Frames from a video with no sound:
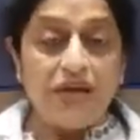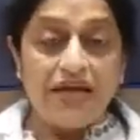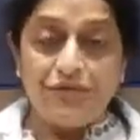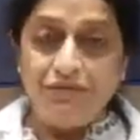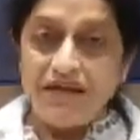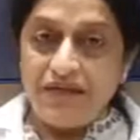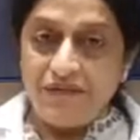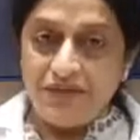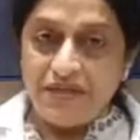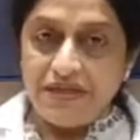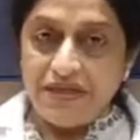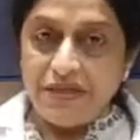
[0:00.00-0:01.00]

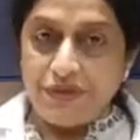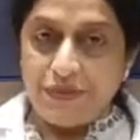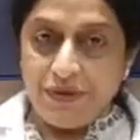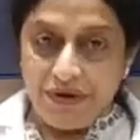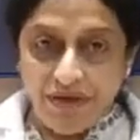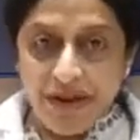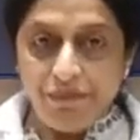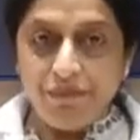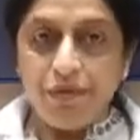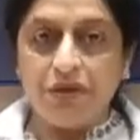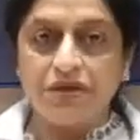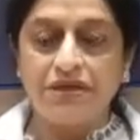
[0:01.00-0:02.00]
HbA1c is very
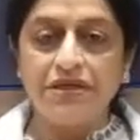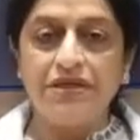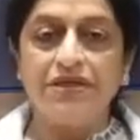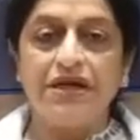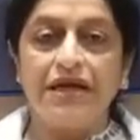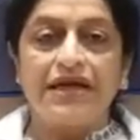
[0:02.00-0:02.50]
important.